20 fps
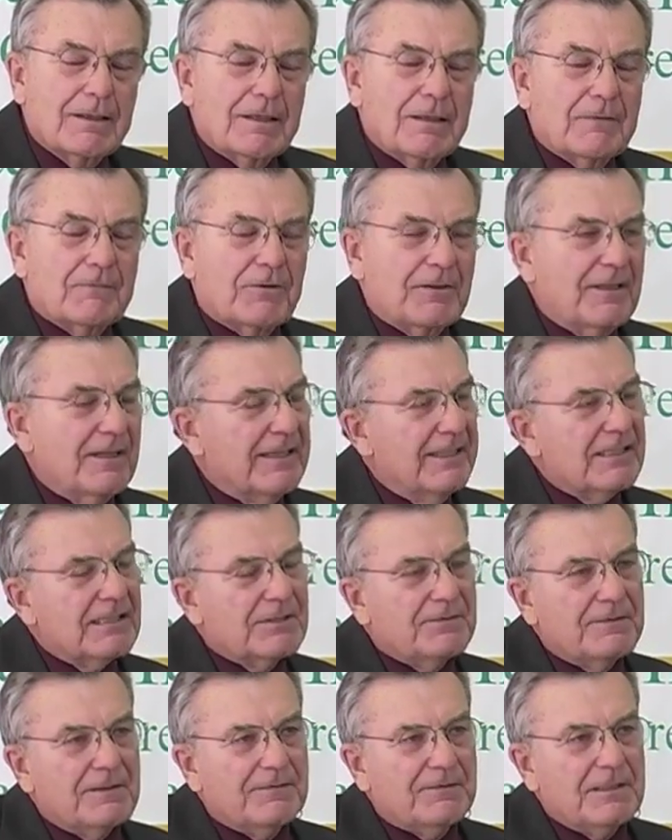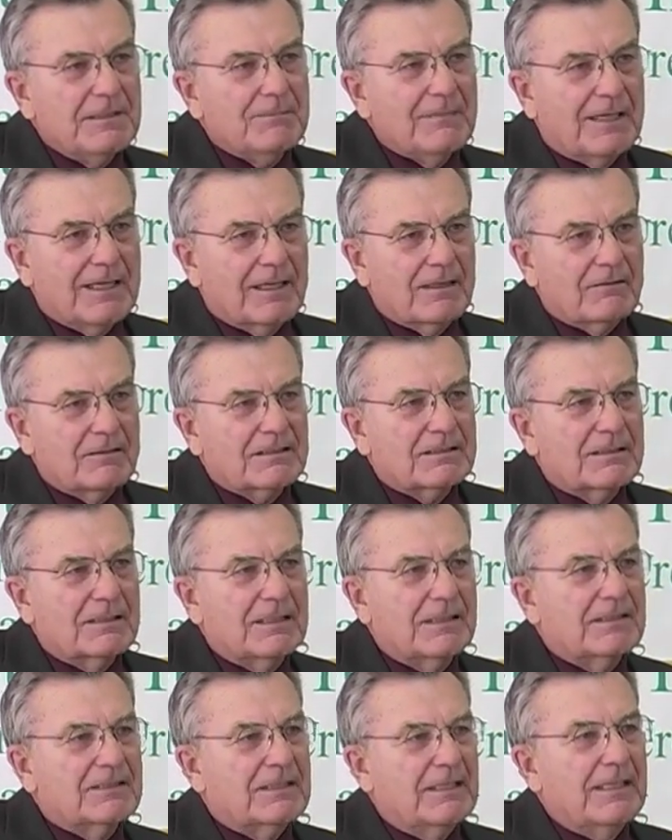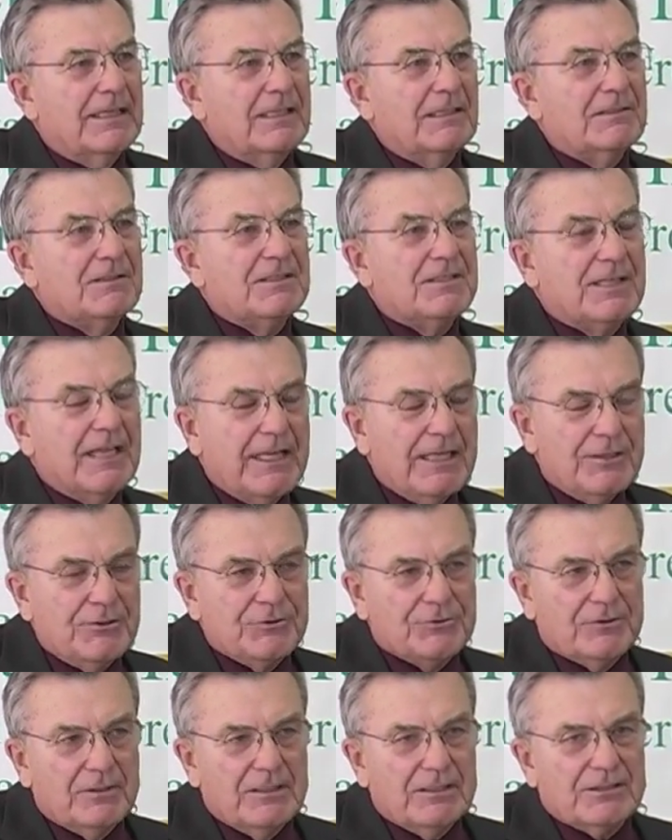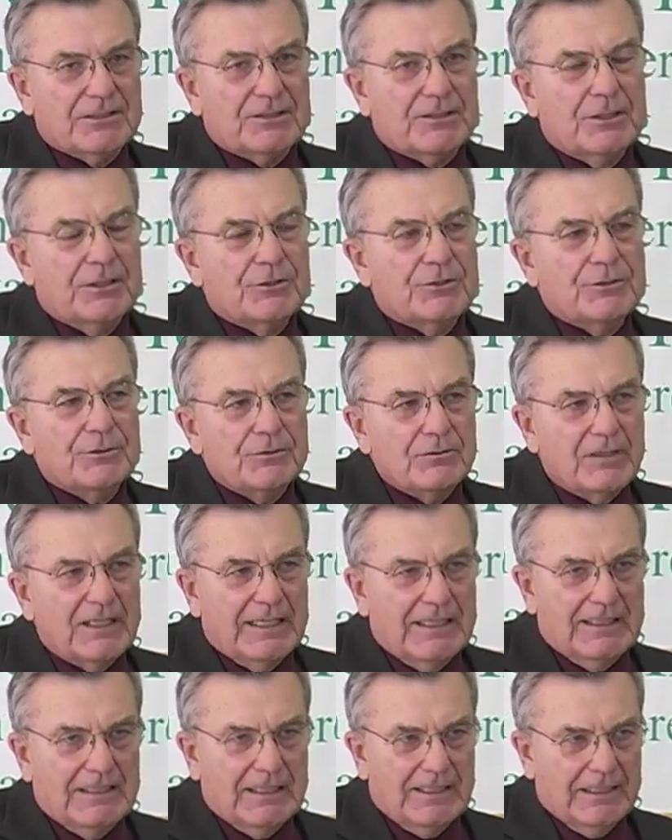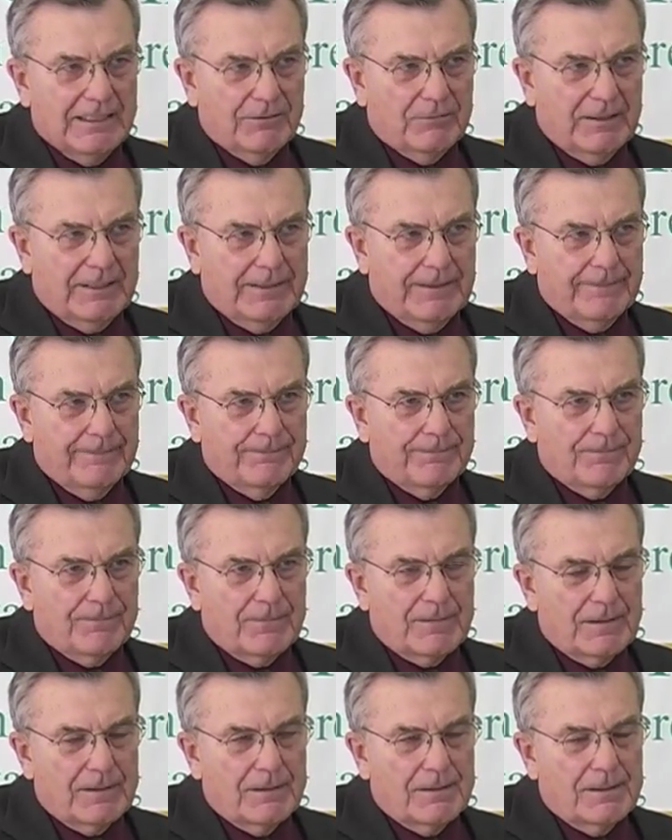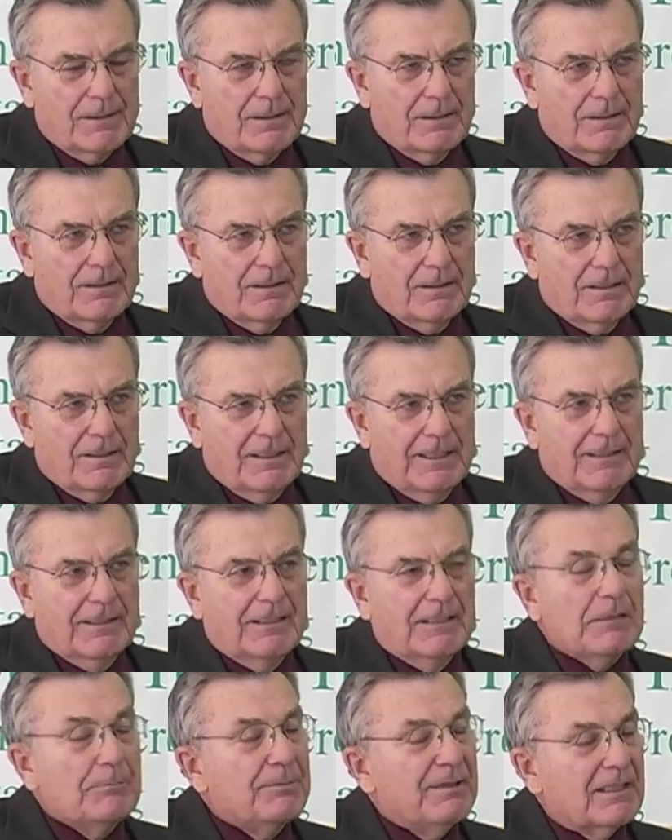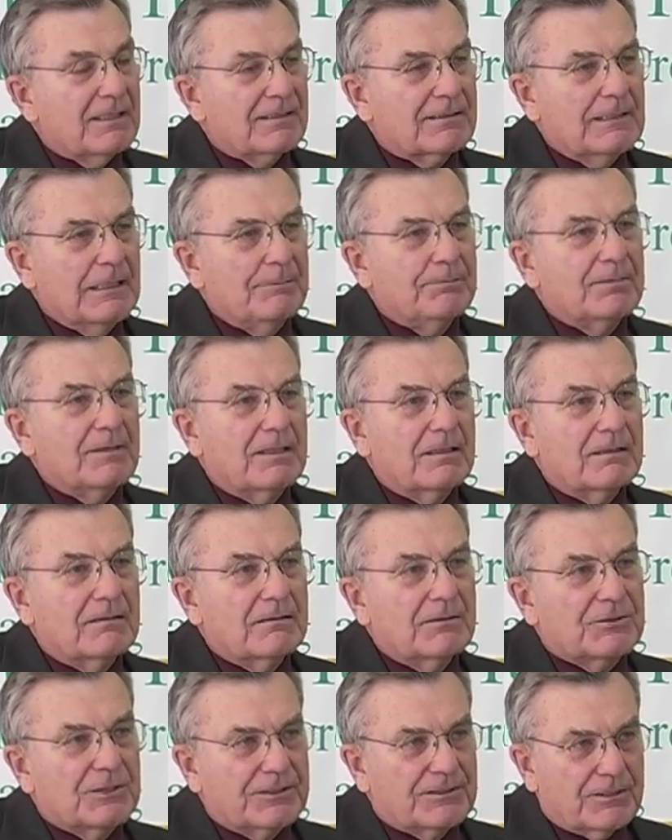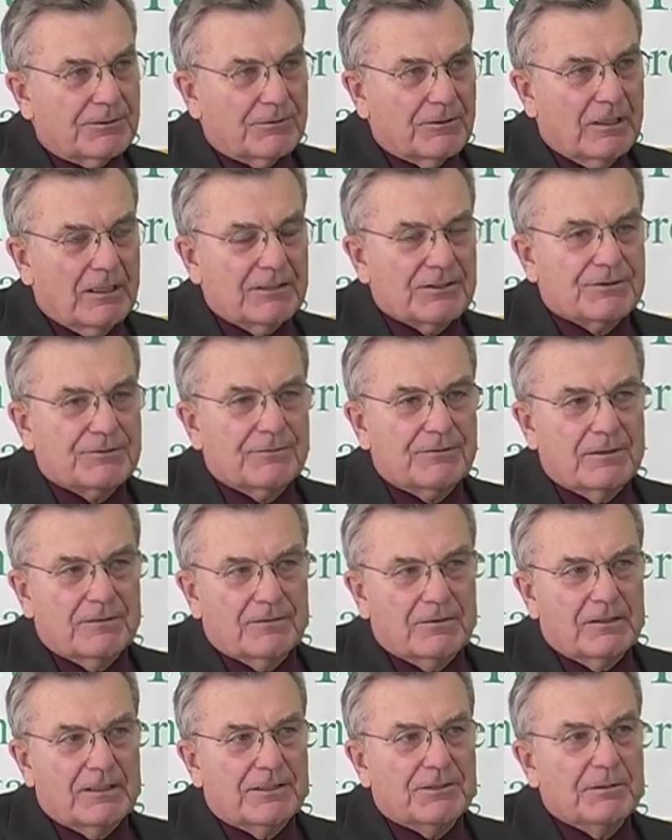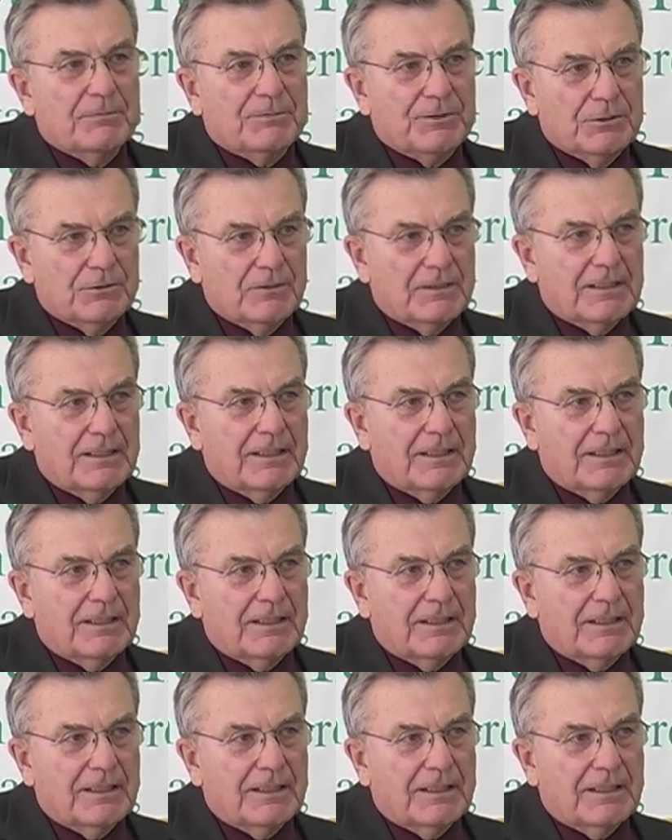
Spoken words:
For the next 50 miles, it's a dangerous 2-lane highway. And then it picks up just across the river at Dubuque